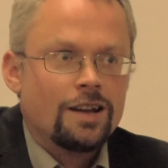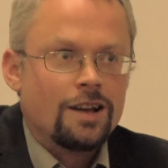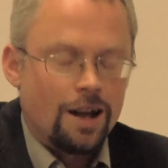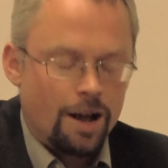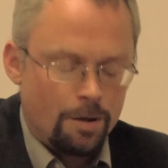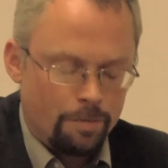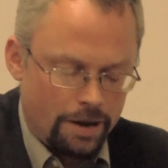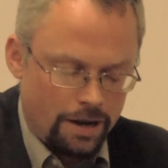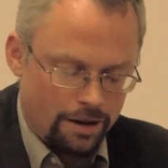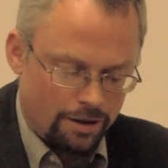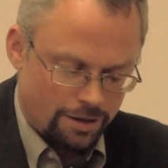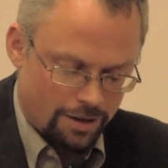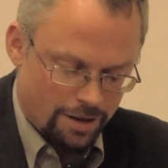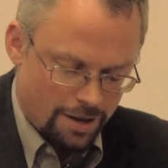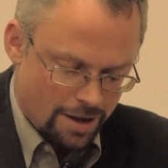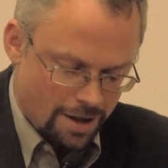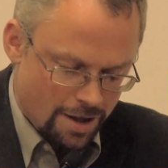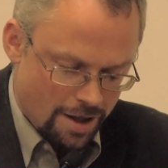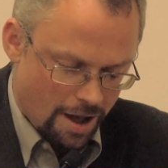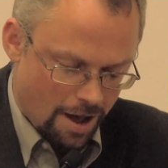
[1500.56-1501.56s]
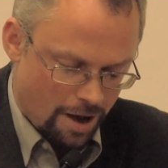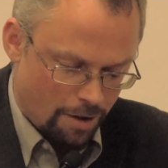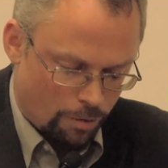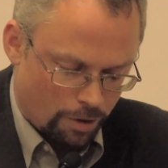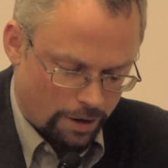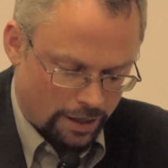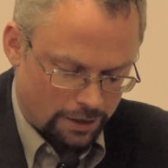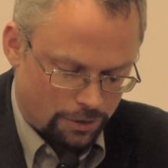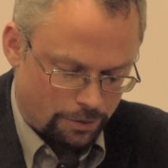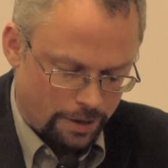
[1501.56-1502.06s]
about
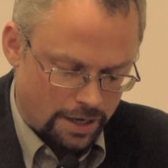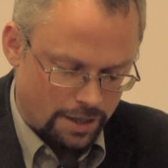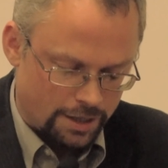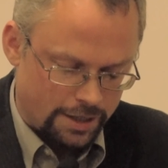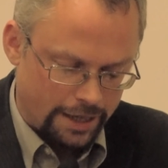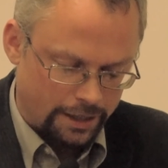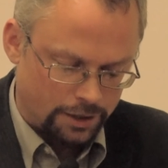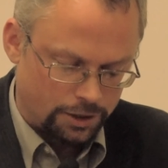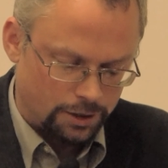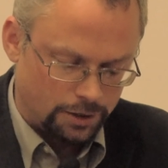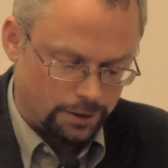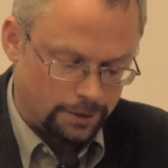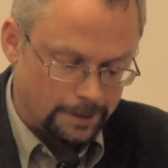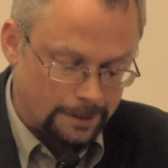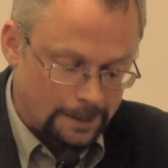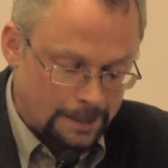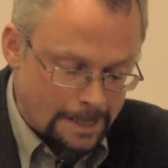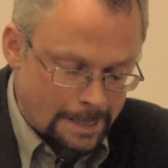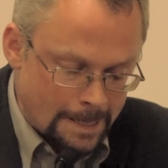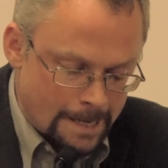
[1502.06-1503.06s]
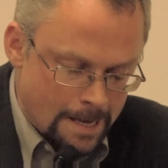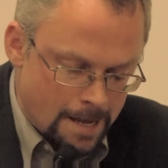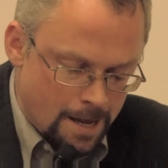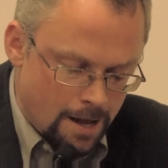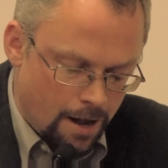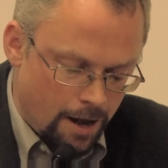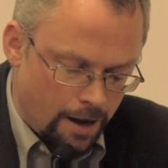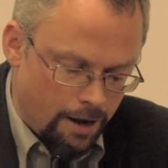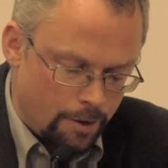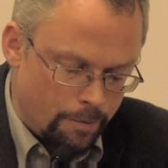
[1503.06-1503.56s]
wanting to end sanctions.
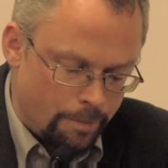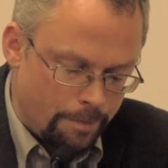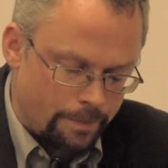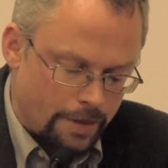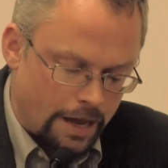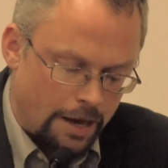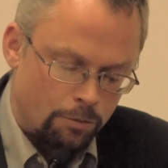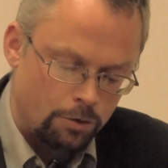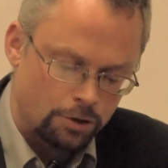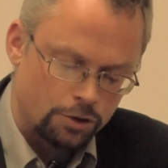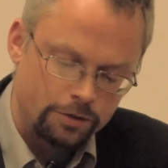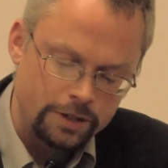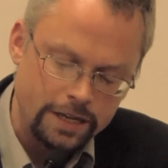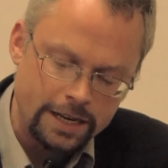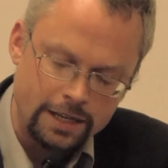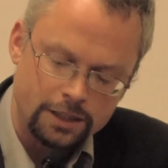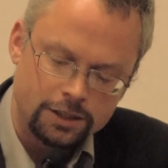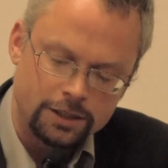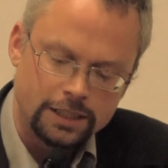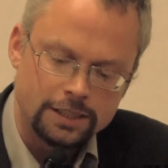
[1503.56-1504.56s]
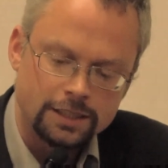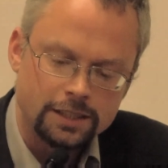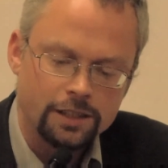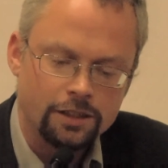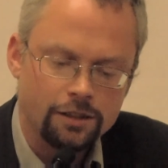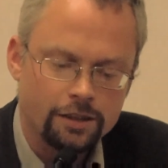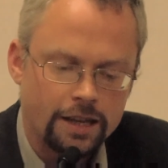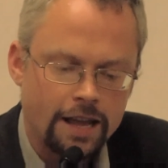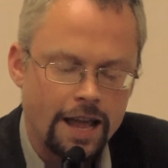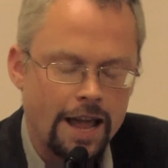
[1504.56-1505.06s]
And what's really interesting, you
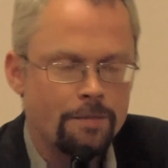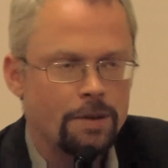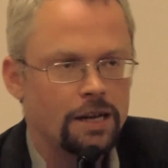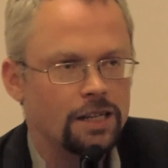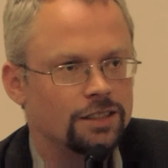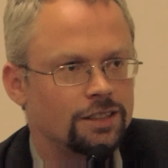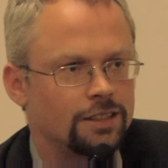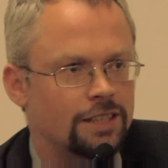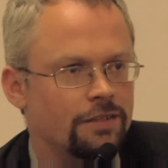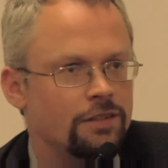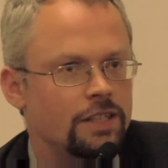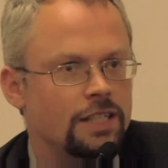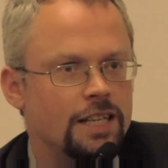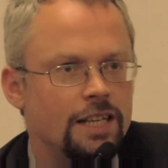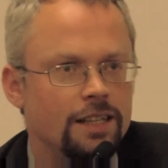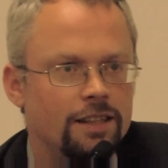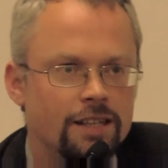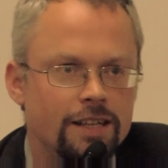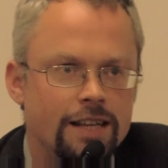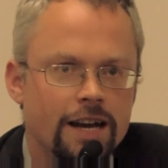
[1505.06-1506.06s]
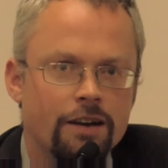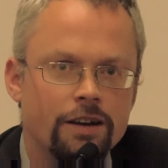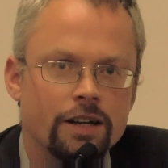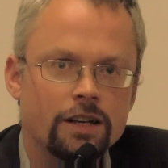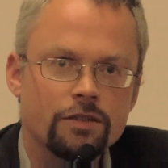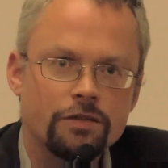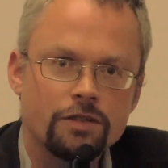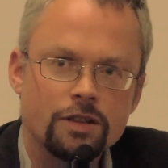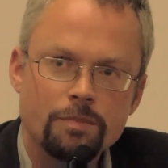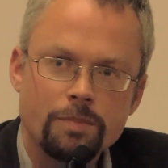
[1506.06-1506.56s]
look at MH17, the downing
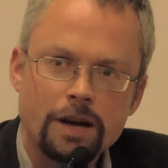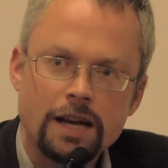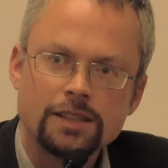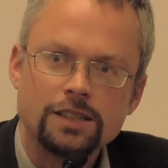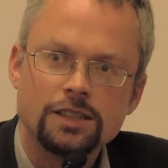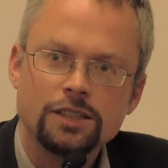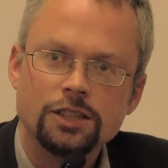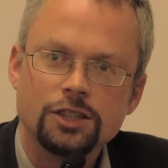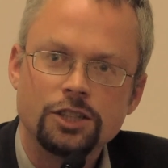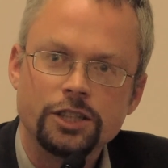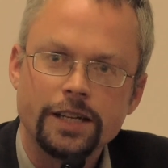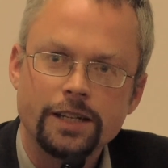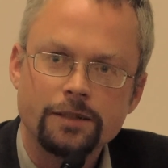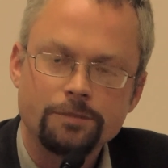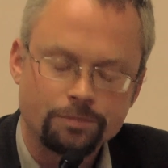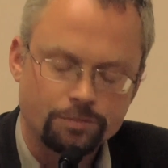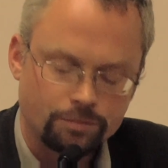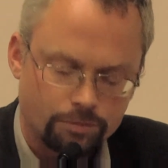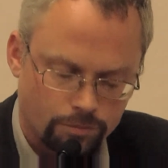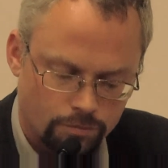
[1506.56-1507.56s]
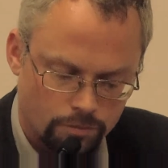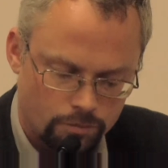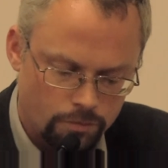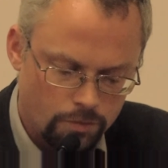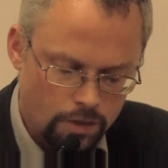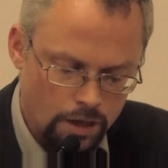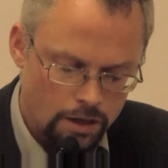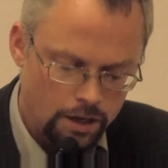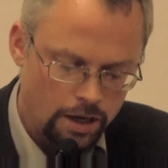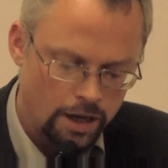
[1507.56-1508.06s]
of the passenger jet
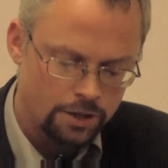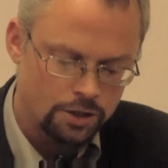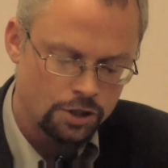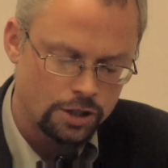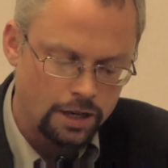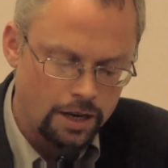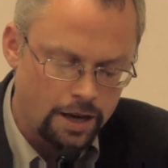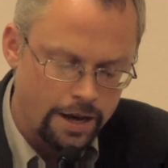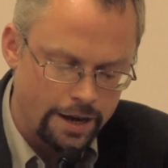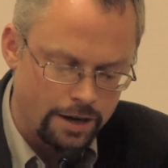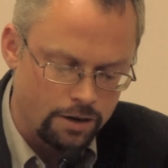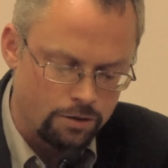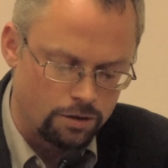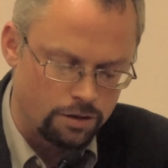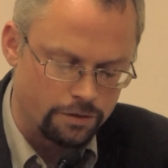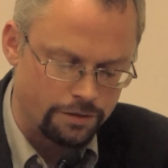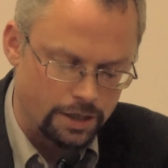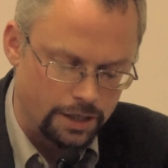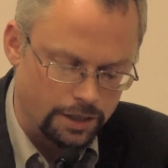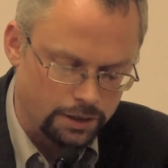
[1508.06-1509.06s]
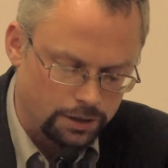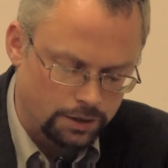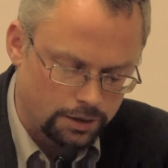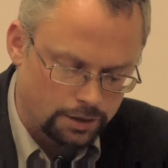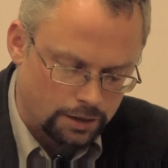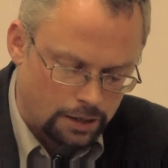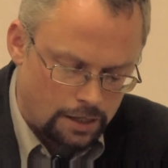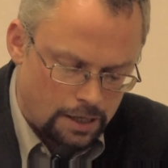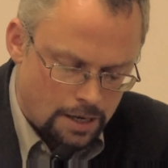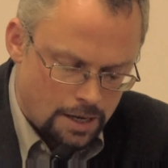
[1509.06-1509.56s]
last July and all of
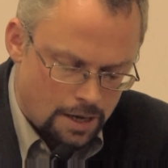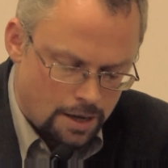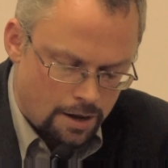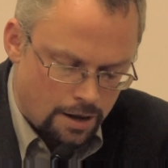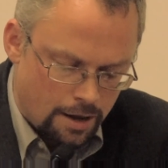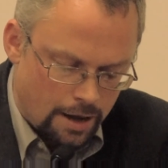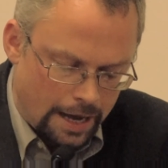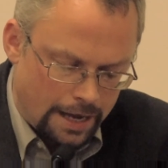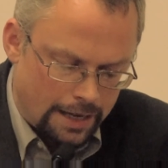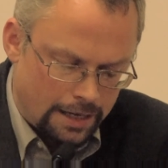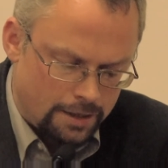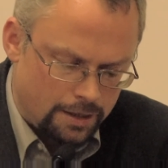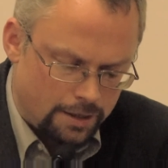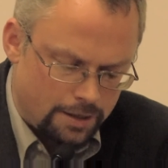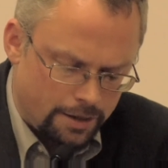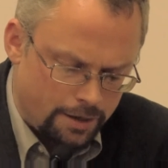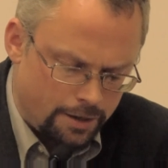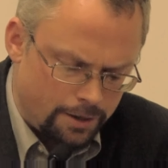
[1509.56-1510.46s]
this, and